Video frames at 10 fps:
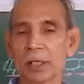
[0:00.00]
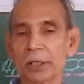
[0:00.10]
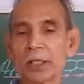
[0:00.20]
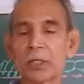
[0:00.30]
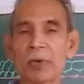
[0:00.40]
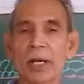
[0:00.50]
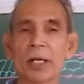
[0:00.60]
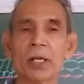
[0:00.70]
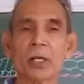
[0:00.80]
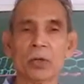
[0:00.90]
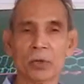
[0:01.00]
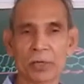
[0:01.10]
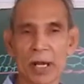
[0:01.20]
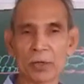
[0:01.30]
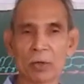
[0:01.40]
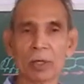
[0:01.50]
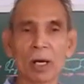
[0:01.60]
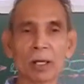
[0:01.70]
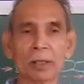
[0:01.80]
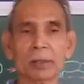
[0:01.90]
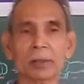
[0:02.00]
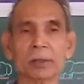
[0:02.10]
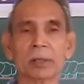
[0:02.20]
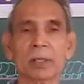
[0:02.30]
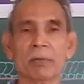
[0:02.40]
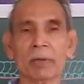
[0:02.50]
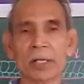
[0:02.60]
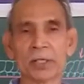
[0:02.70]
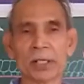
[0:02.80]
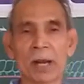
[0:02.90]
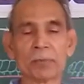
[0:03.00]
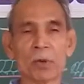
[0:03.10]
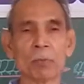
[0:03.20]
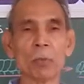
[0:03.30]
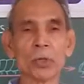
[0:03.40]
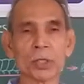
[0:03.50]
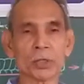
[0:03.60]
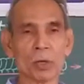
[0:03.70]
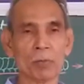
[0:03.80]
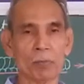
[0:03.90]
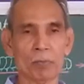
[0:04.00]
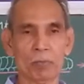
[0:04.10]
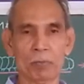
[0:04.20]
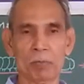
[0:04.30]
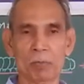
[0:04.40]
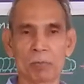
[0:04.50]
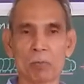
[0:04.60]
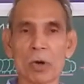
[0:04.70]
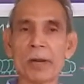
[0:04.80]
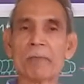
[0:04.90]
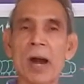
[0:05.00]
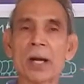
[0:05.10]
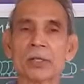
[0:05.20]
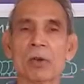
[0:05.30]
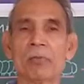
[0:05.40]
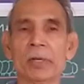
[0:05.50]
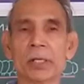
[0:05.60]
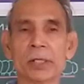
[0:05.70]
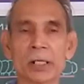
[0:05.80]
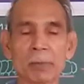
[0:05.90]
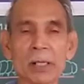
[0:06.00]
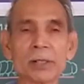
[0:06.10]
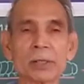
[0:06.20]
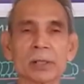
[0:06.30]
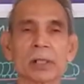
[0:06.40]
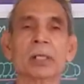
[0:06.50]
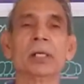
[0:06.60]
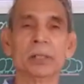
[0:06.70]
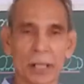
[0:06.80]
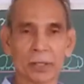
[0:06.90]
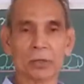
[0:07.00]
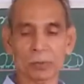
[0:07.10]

this way we try to learn various types of motions of body parts of various animals. Thank you.